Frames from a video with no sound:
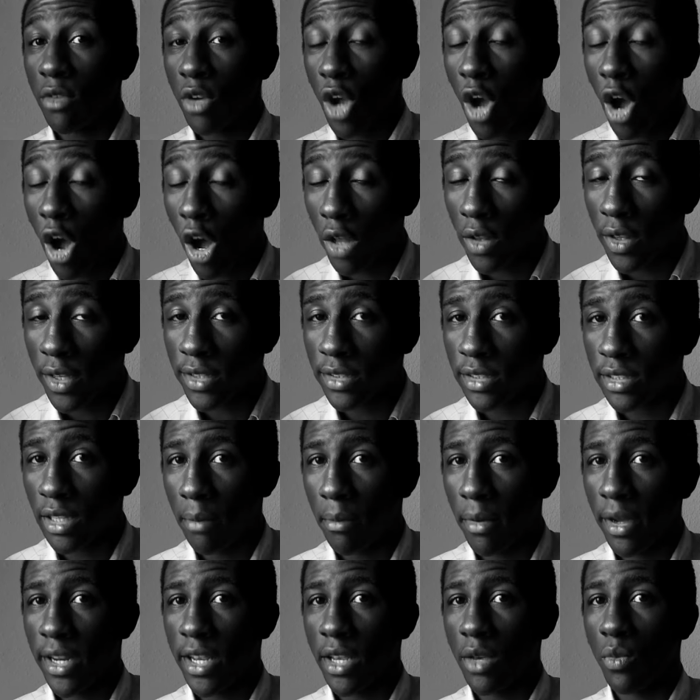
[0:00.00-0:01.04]
calling
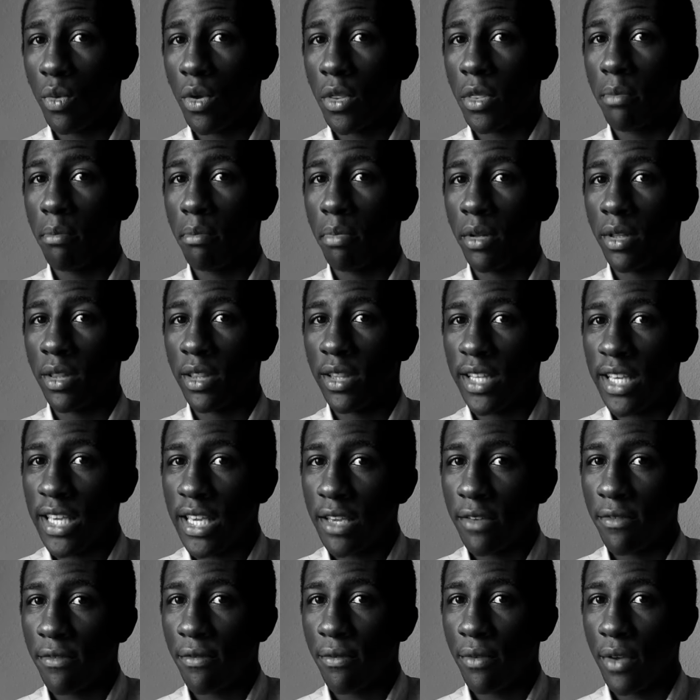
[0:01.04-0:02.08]
somebody with
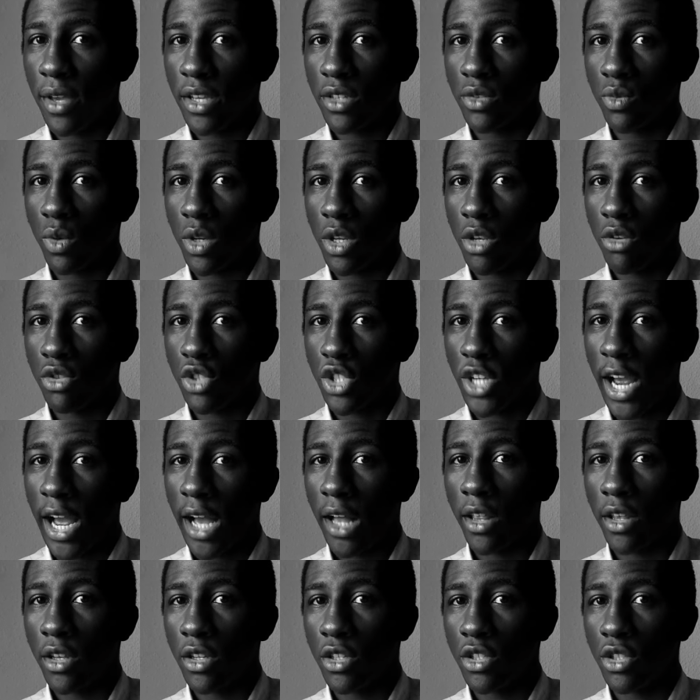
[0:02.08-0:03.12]
belief is when you
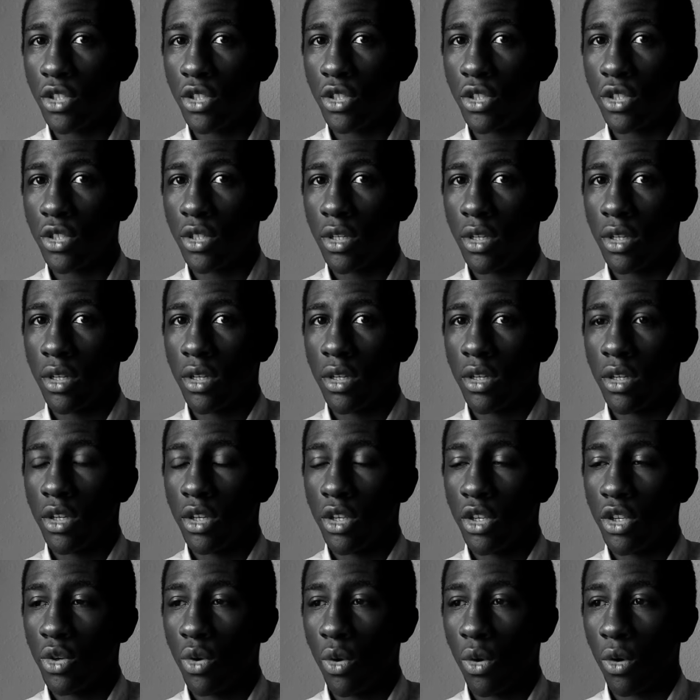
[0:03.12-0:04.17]
challenge
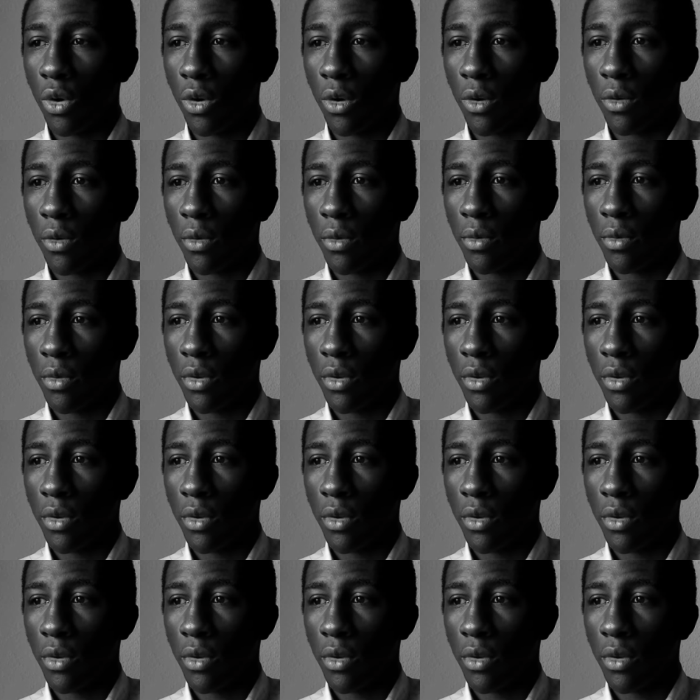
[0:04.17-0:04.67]
your